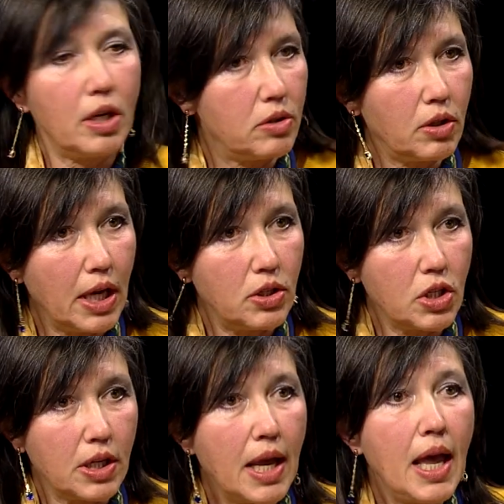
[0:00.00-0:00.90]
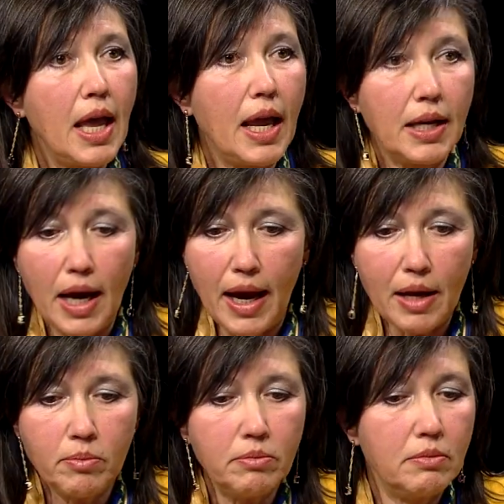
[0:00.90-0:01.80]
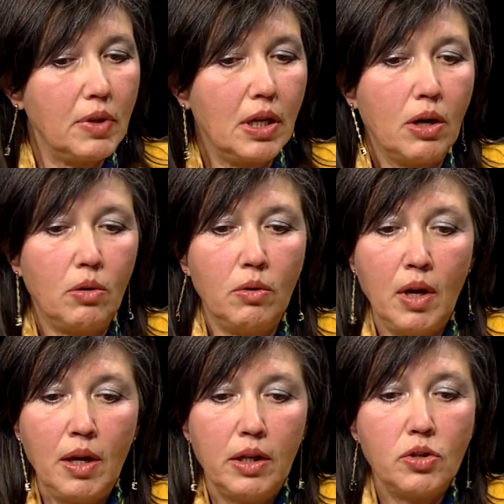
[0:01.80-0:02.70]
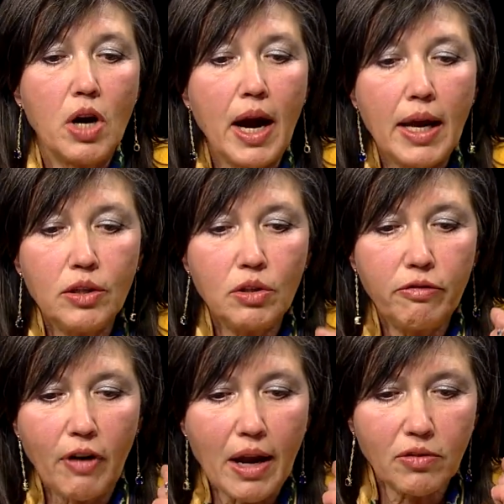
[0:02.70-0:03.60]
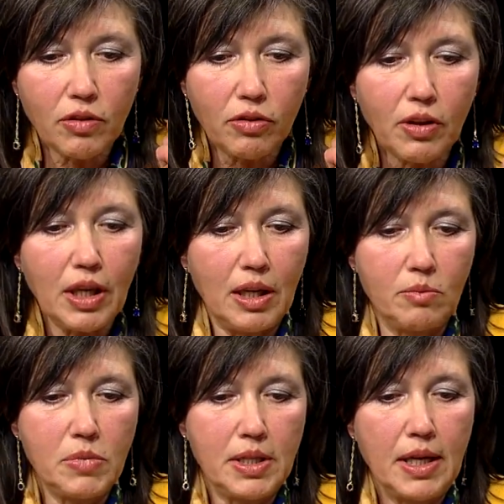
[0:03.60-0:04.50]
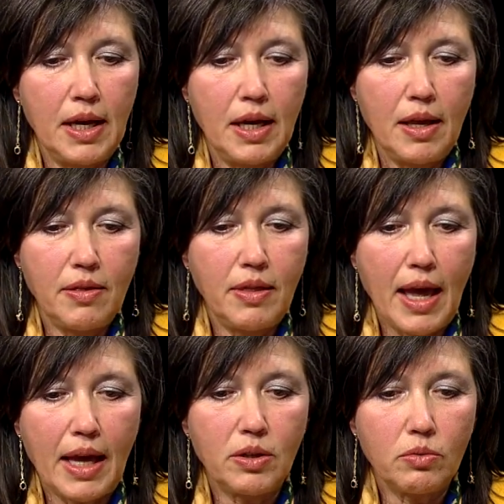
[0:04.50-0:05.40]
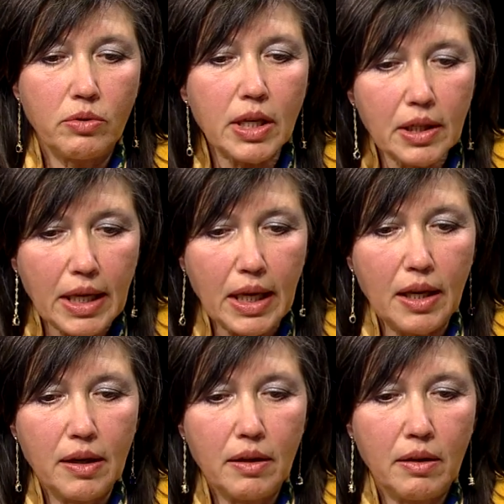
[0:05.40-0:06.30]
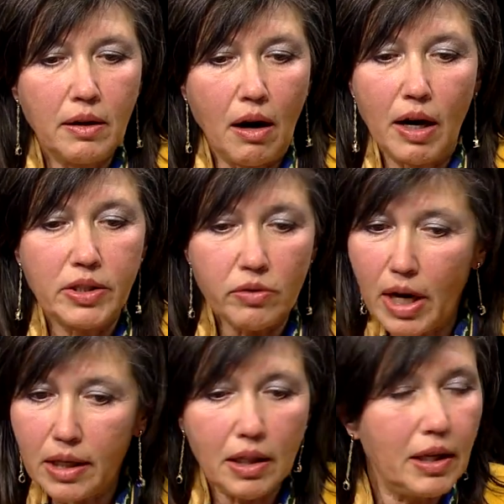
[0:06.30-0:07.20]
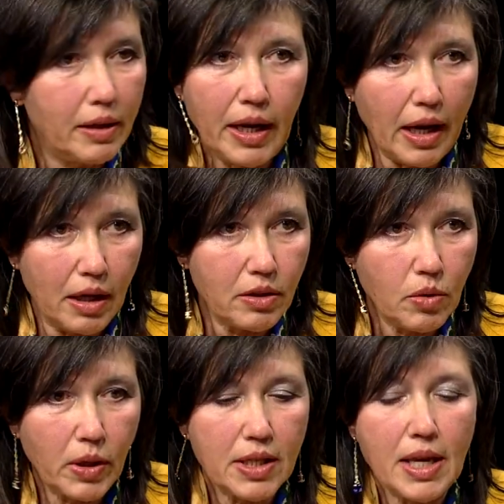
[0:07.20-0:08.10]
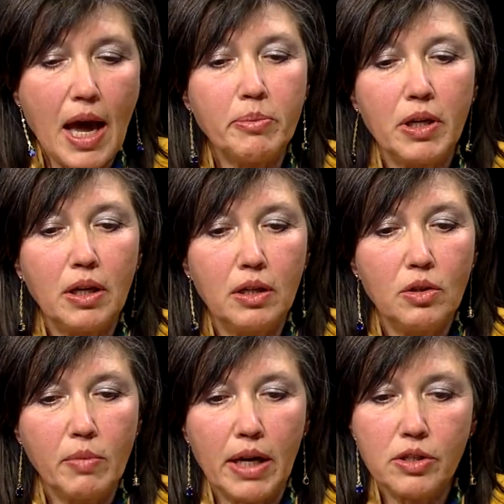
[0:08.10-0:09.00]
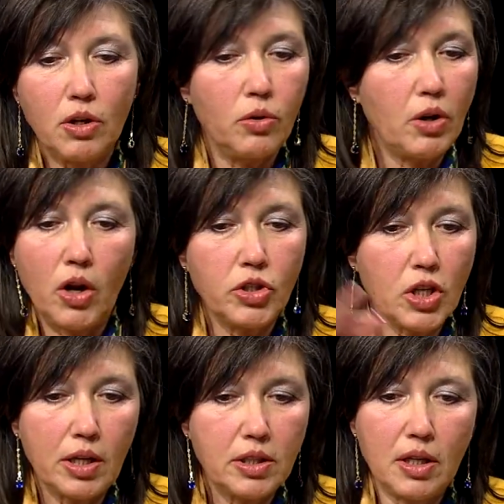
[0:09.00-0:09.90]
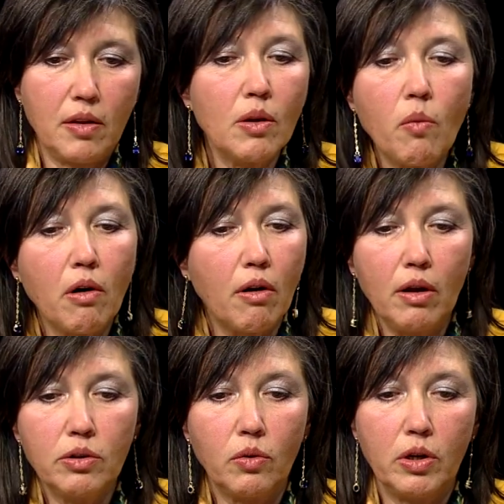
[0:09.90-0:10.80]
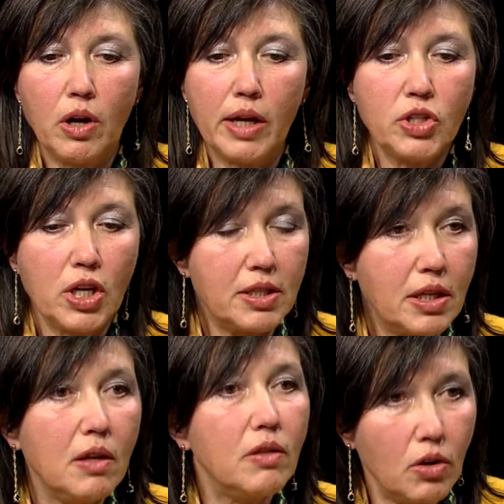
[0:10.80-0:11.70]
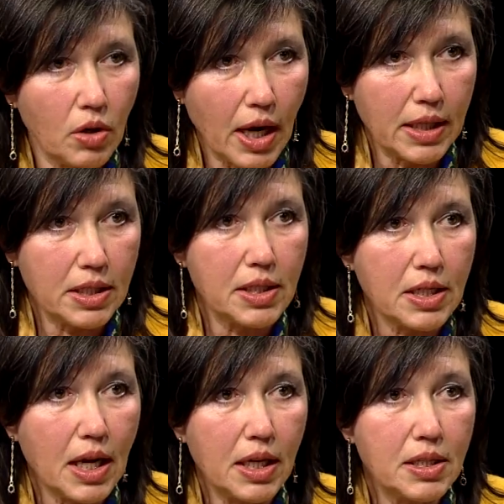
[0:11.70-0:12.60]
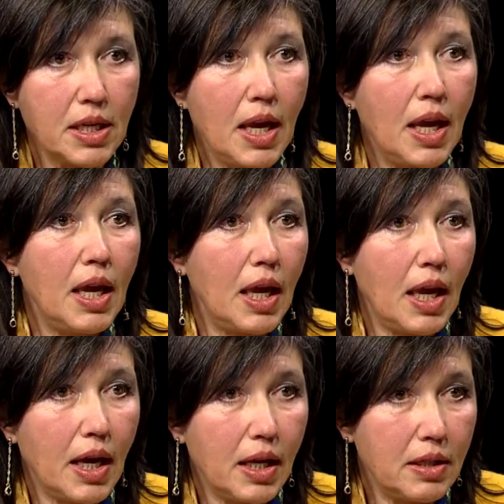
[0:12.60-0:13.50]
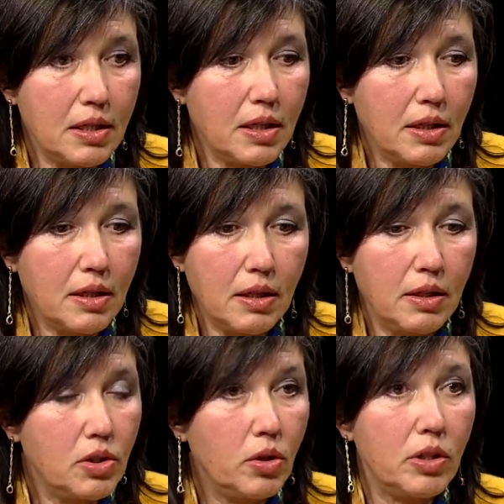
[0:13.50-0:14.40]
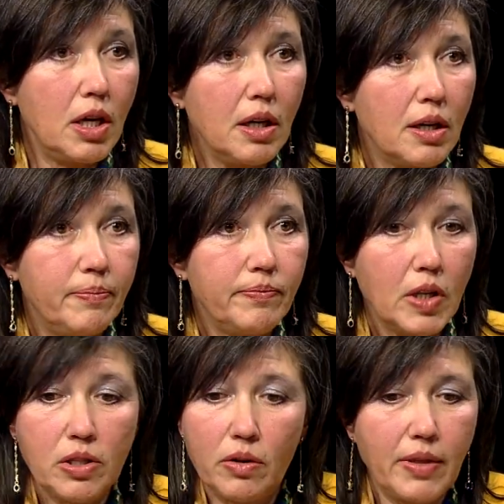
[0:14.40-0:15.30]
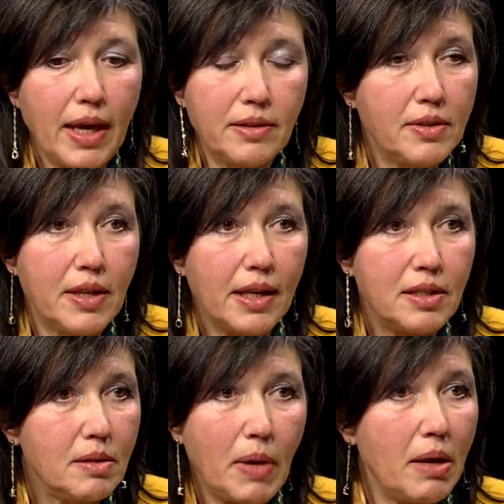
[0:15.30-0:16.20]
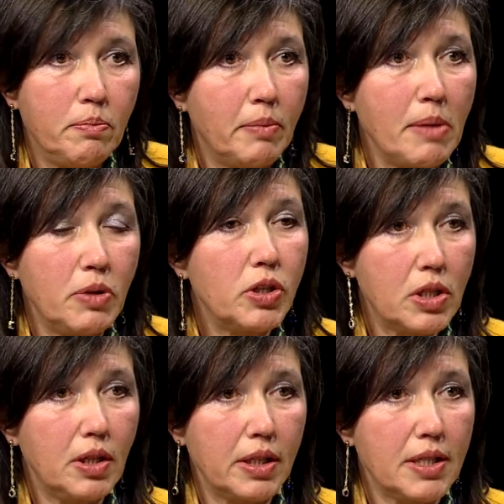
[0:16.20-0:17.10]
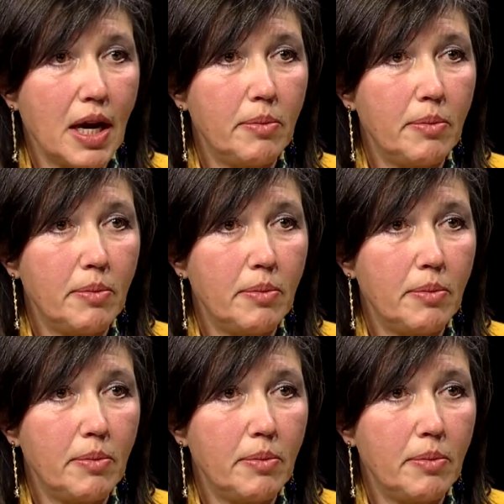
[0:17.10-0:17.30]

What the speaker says: education, and I'm, you know, trying to find the themes that really are directly linked to what is happening in New Mexico, not just in the world or not just in the United States, and do it here. So that's my personal example.